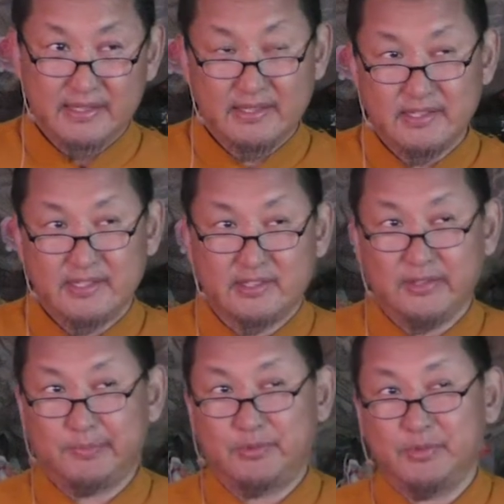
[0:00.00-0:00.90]
the
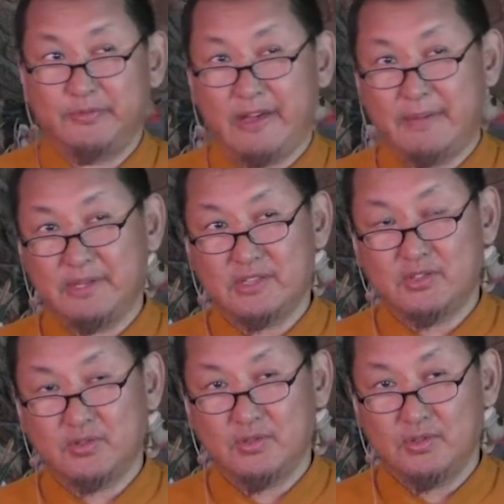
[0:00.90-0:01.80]
disturb to your families
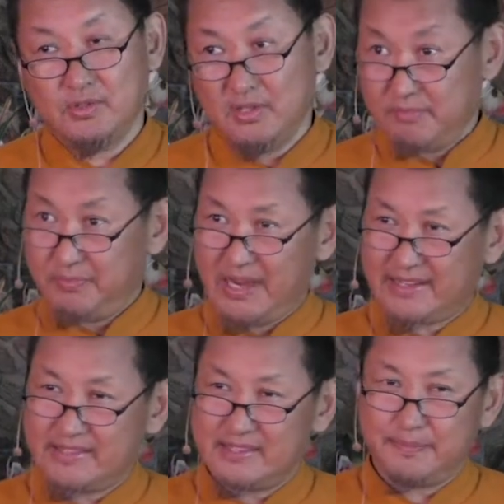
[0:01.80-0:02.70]
to you,
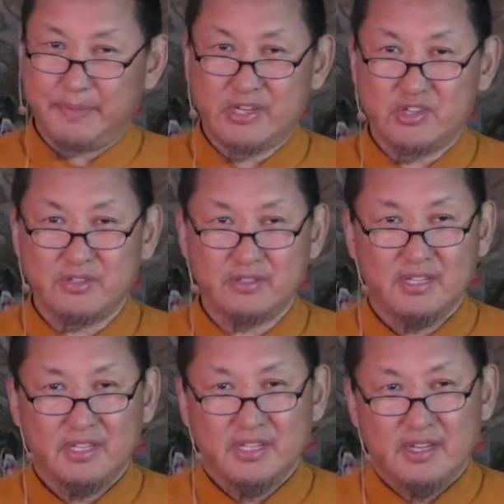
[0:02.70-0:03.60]
practice patience,
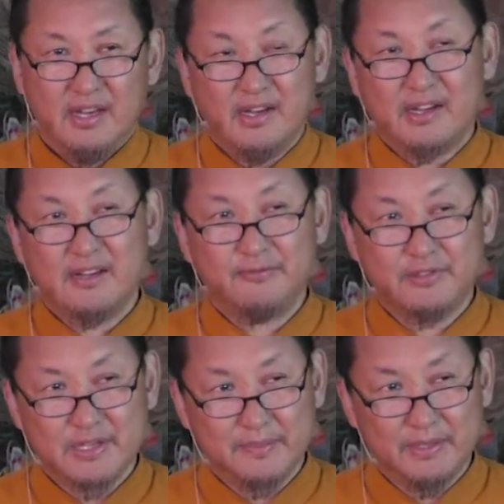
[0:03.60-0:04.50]

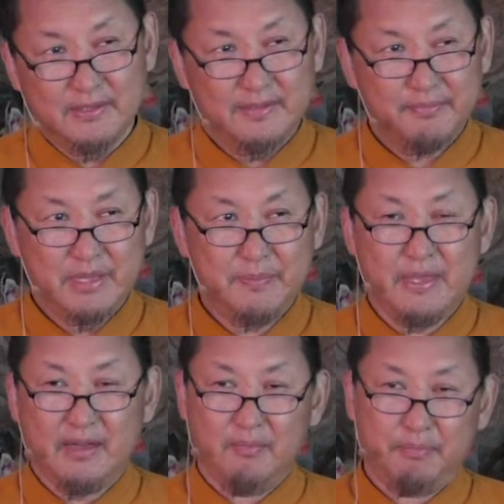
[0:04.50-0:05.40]
uncomfortable,
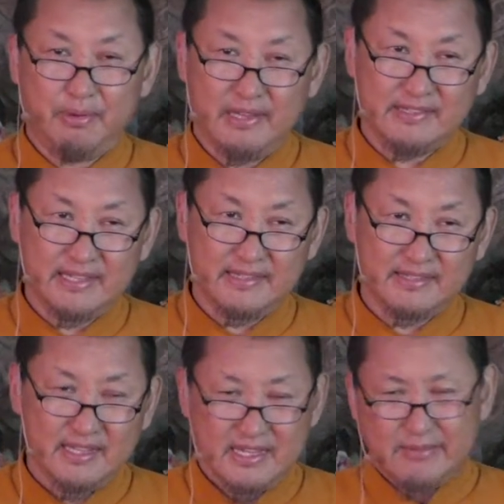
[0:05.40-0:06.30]
maybe
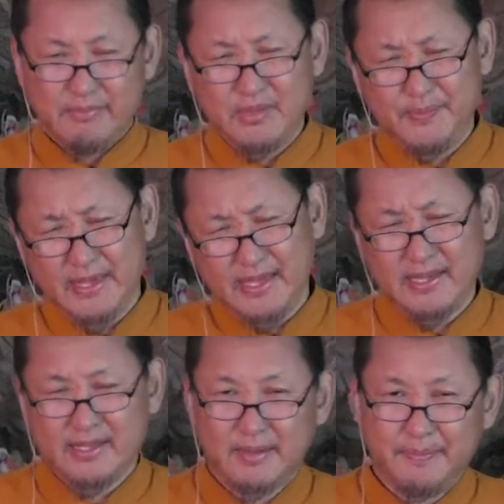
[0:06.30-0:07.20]
unpleasant, maybe a
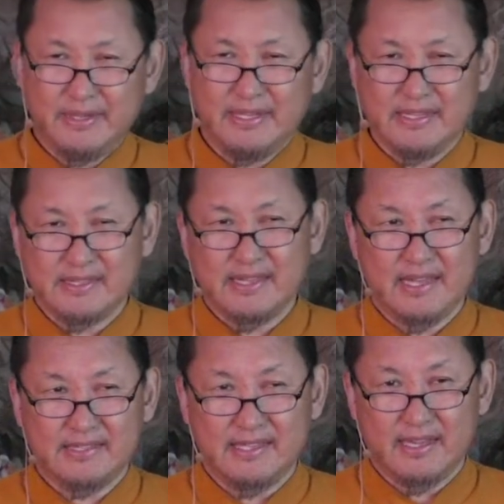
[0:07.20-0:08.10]
little bit
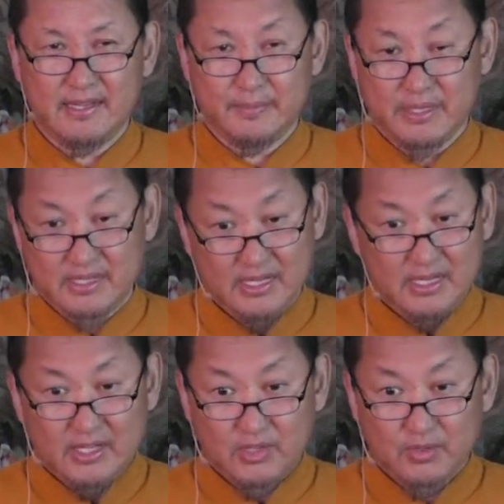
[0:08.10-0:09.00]
inside sad, but
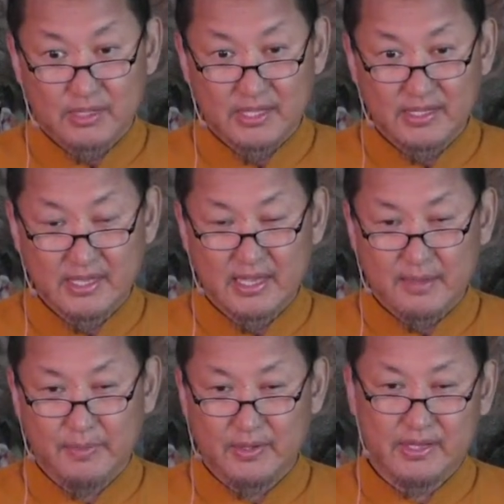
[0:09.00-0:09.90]
you thinking
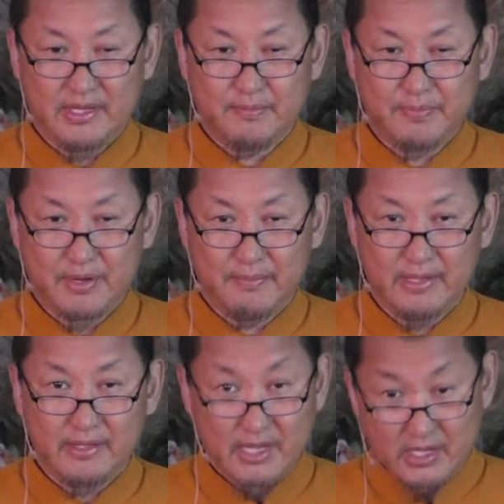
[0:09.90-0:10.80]
about the
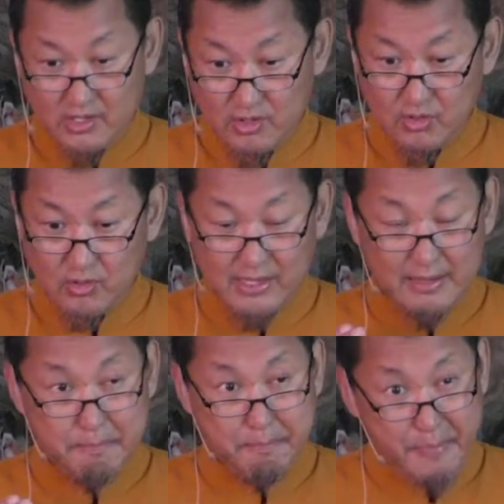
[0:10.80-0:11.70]
impermanent, you are
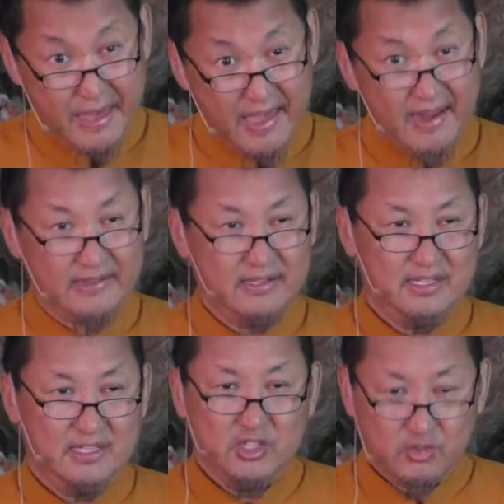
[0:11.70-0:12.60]
bare
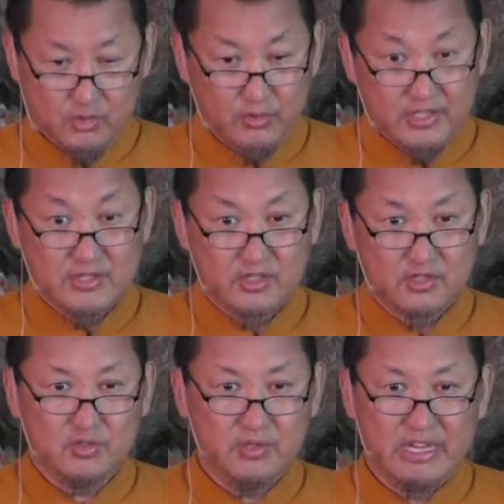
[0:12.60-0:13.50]
to these
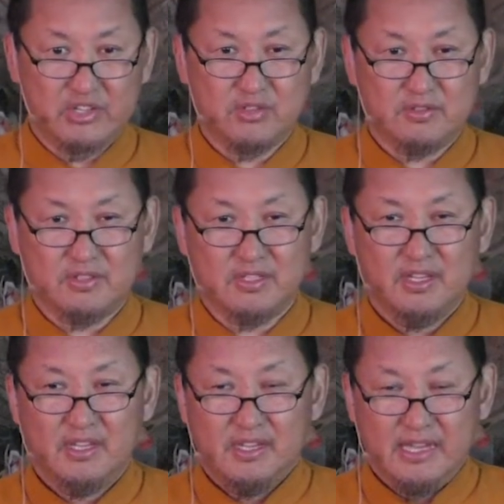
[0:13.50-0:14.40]
situations.
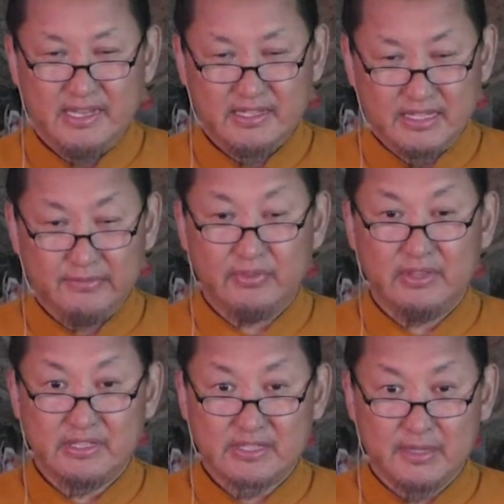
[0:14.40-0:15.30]
And even
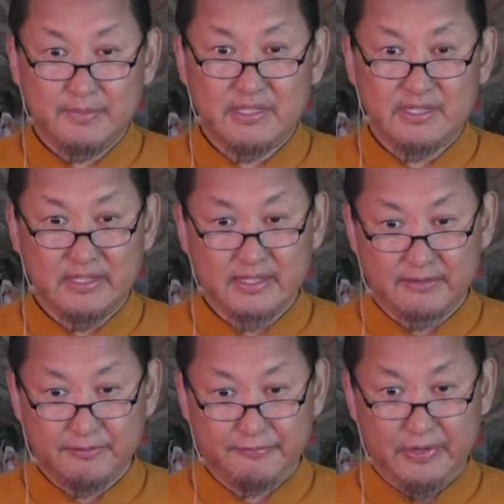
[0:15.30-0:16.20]
the some is like
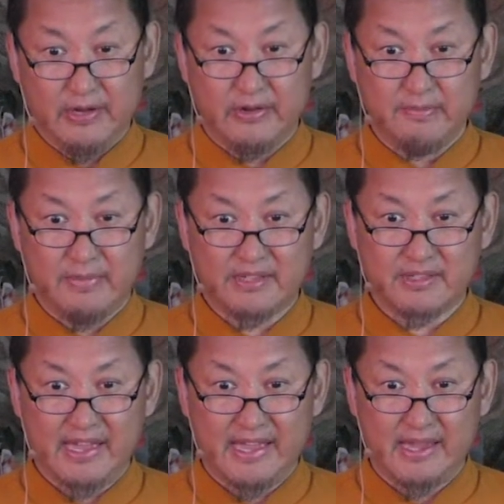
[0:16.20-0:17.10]
very much
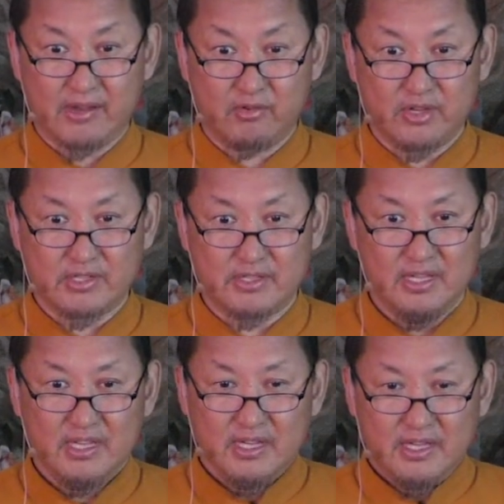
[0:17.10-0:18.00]
angry,
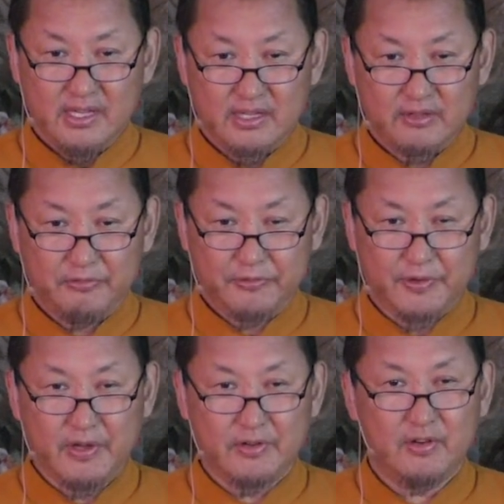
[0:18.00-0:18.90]
and the
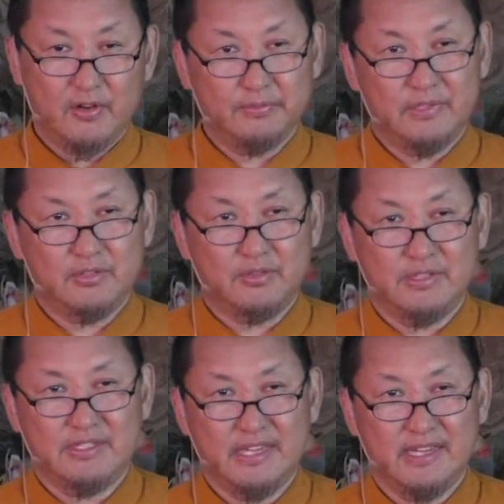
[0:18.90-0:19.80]
front of the tree
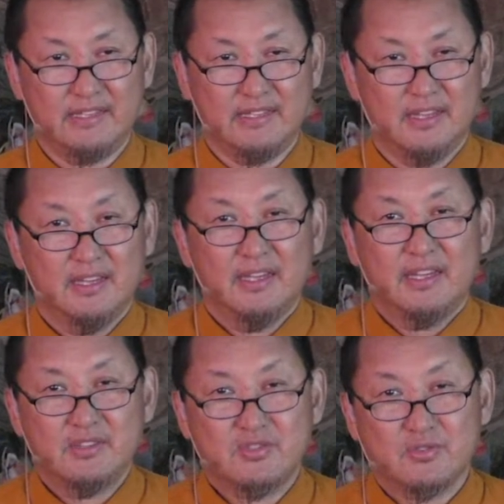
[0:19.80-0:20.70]
says,
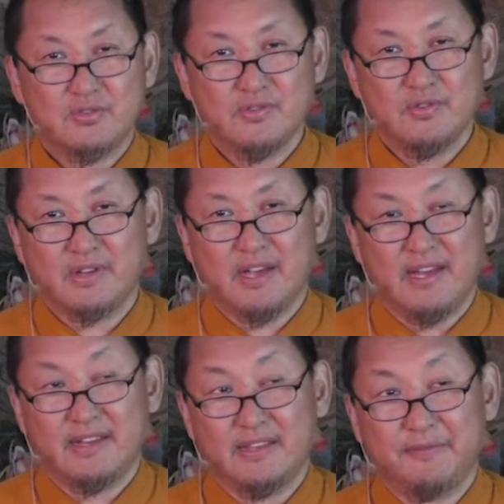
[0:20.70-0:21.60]
you just look
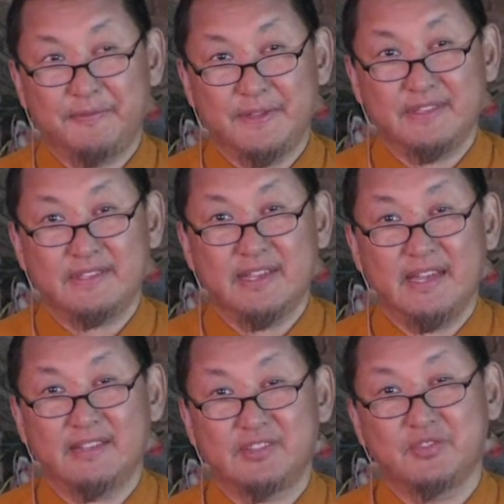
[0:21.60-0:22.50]
at the face
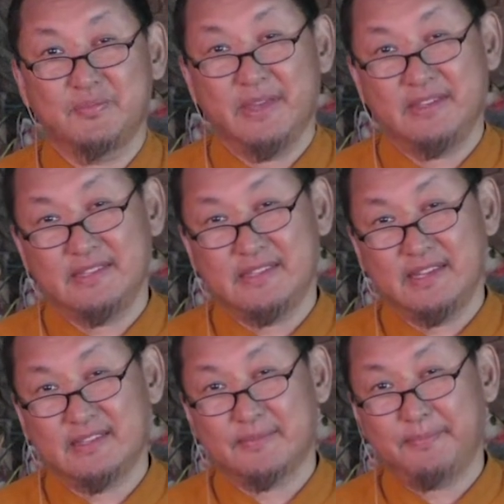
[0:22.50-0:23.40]
and to
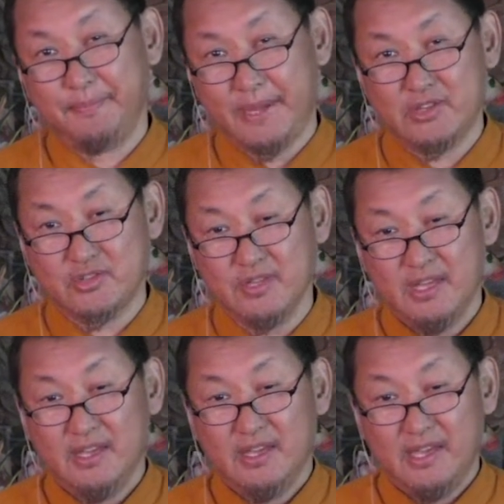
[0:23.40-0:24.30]
meditate patient
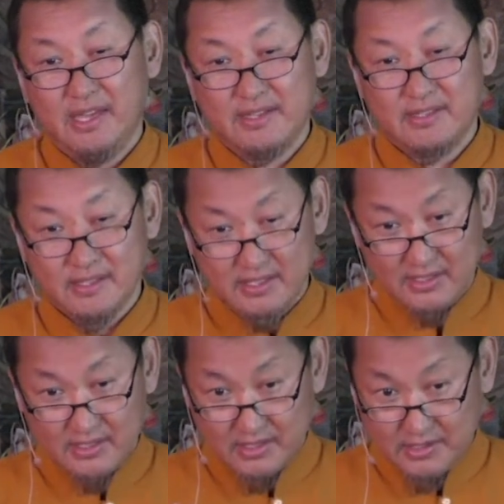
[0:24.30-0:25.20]
and
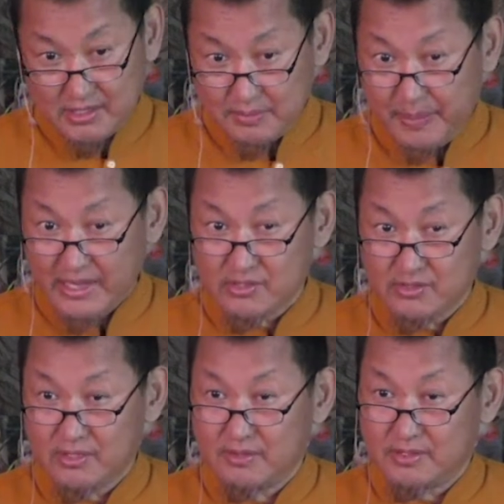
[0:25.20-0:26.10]
compassion.
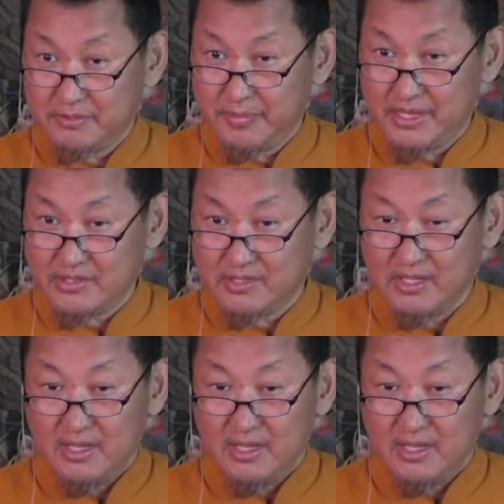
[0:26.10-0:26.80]
Compassion is